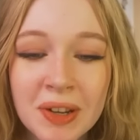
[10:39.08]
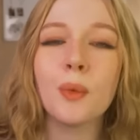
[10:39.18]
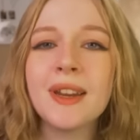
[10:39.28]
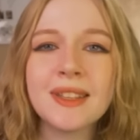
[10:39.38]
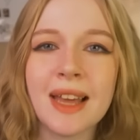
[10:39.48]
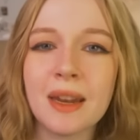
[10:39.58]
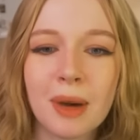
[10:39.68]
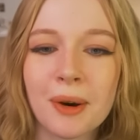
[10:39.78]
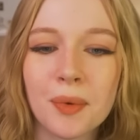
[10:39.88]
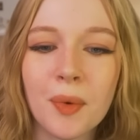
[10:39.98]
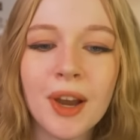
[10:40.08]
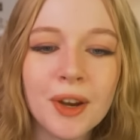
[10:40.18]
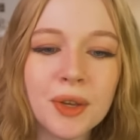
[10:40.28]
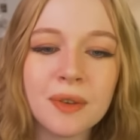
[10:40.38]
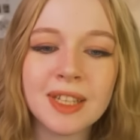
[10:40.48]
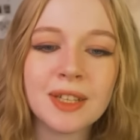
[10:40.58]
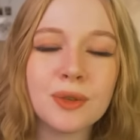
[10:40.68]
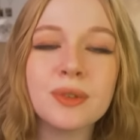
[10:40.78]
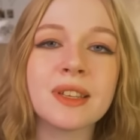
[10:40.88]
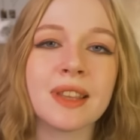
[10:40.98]
What is that about? Why are you even
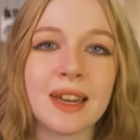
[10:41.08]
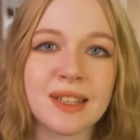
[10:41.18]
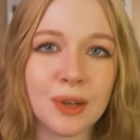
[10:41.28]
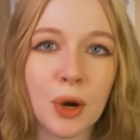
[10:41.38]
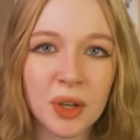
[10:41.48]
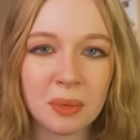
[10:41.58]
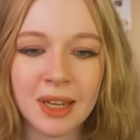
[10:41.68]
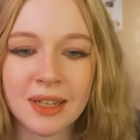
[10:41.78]
using that as an argument?